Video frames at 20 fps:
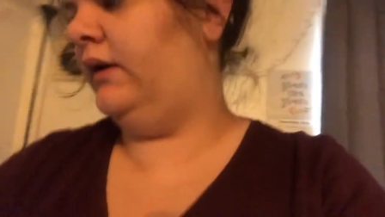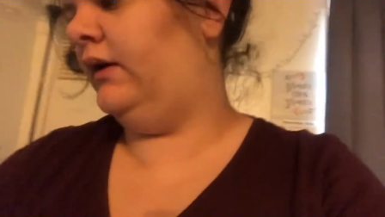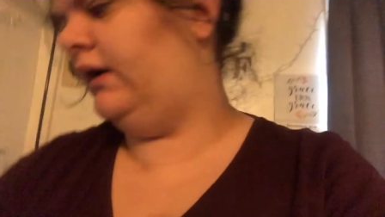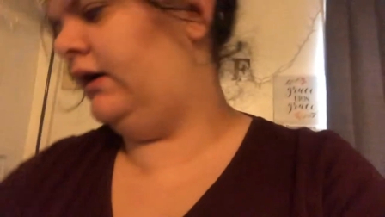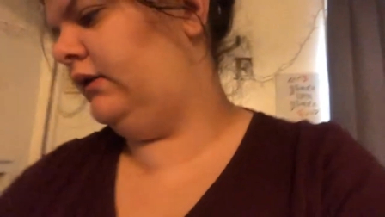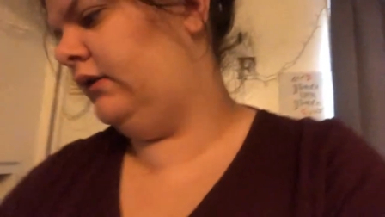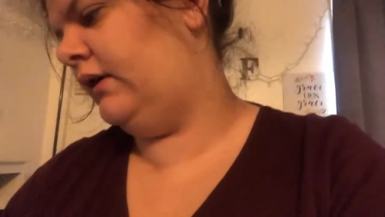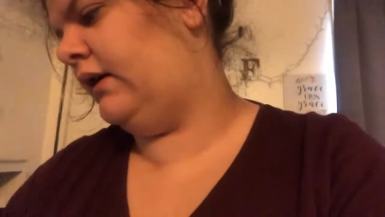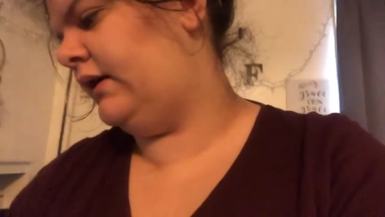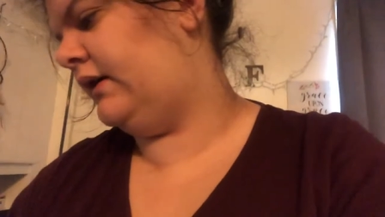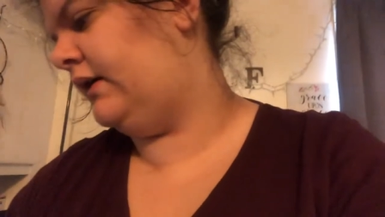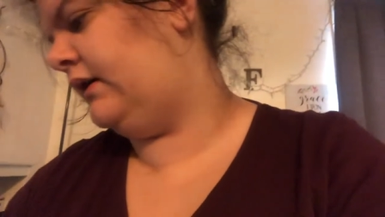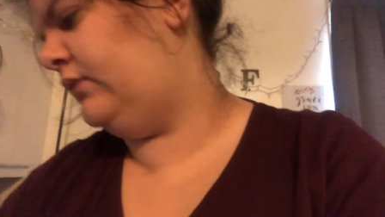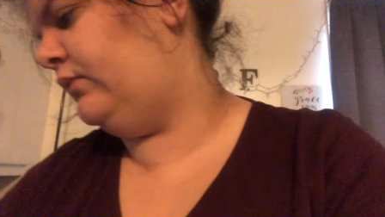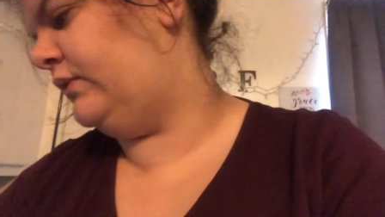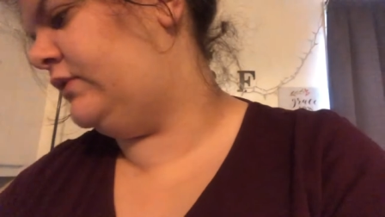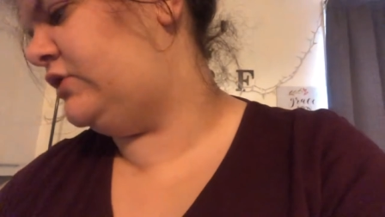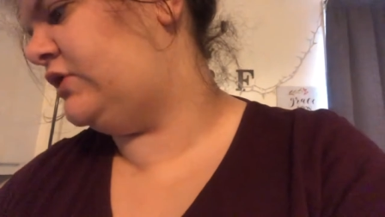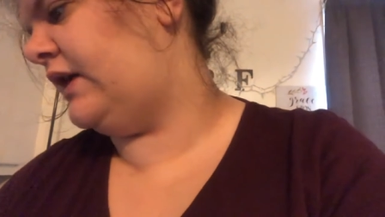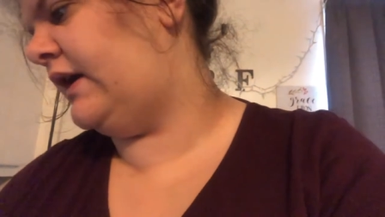unlock it,
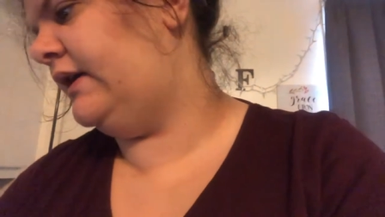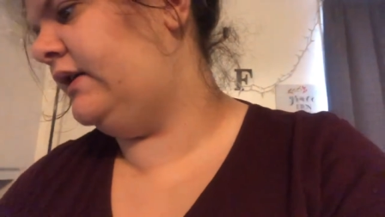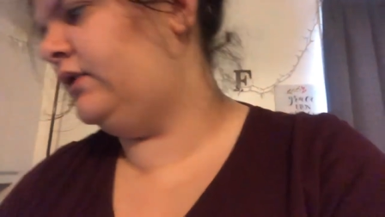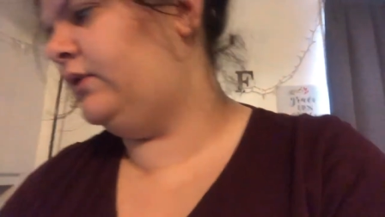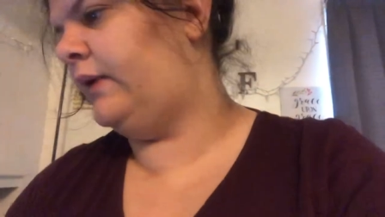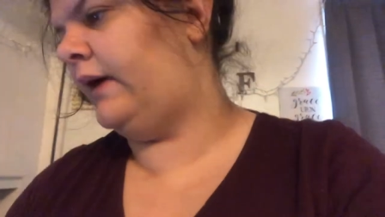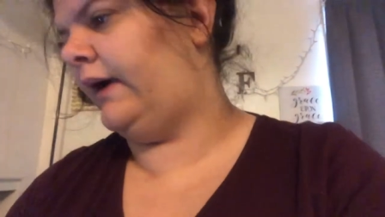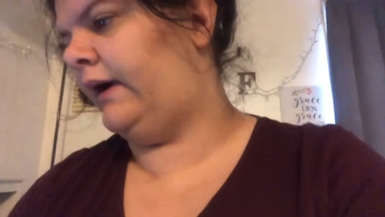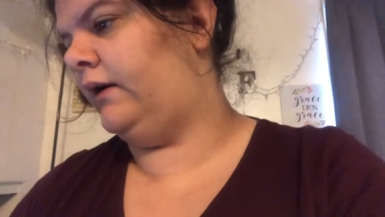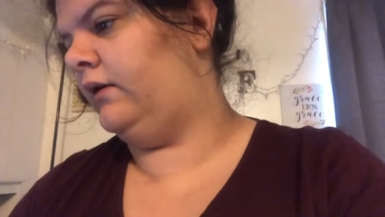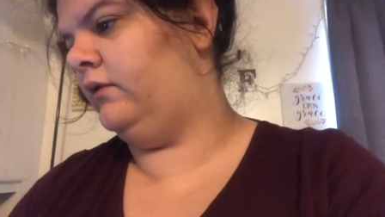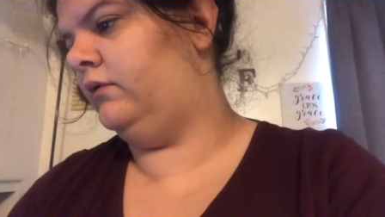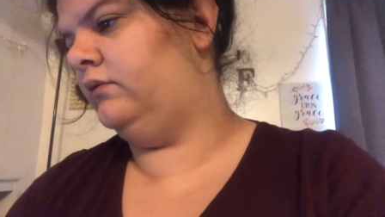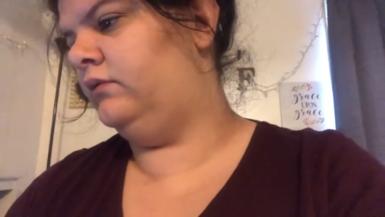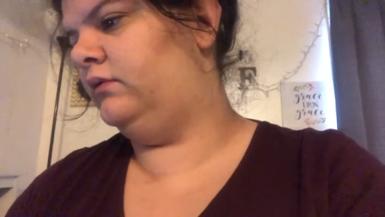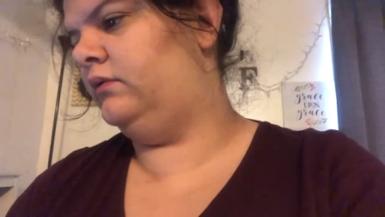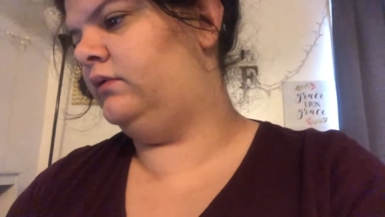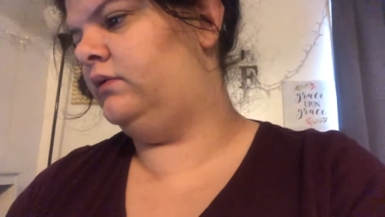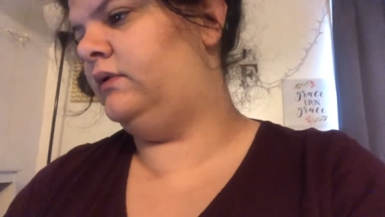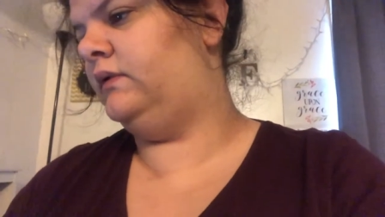which I know how.
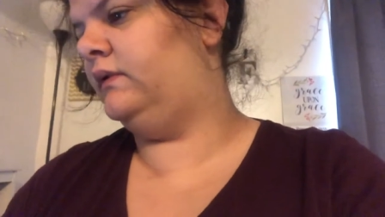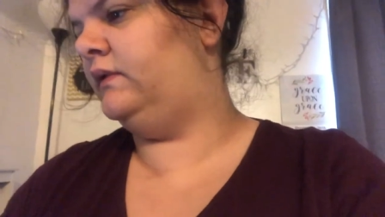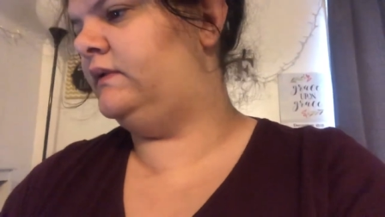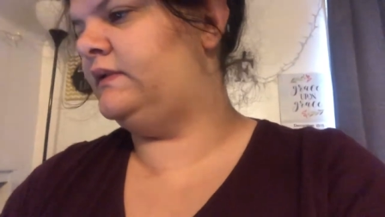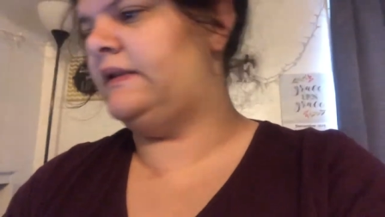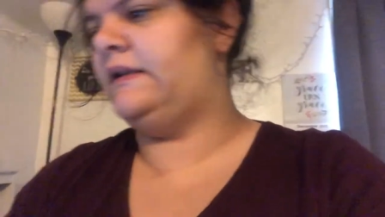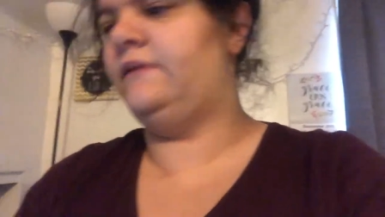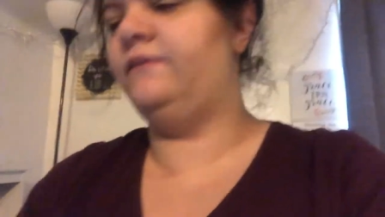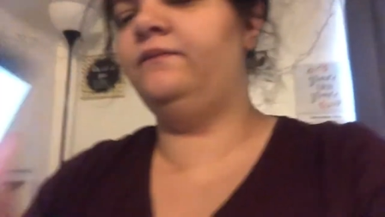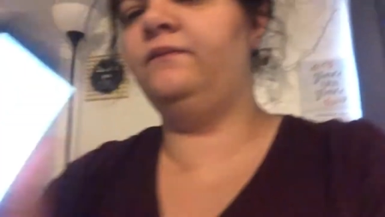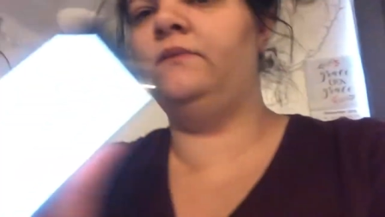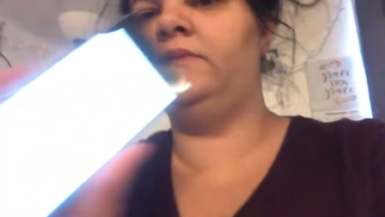Let's see,